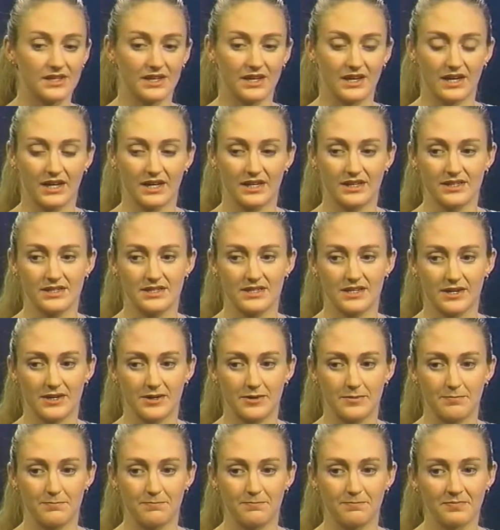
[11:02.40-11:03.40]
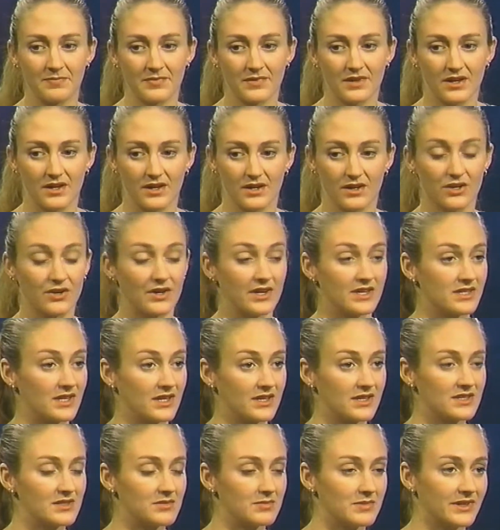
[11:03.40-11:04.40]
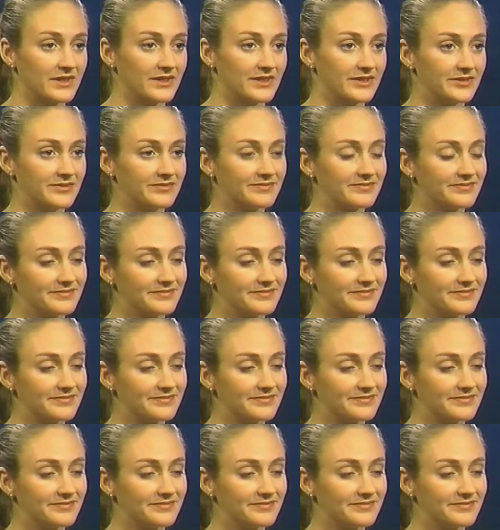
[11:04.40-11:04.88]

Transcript: and a great tennis player. Yeah,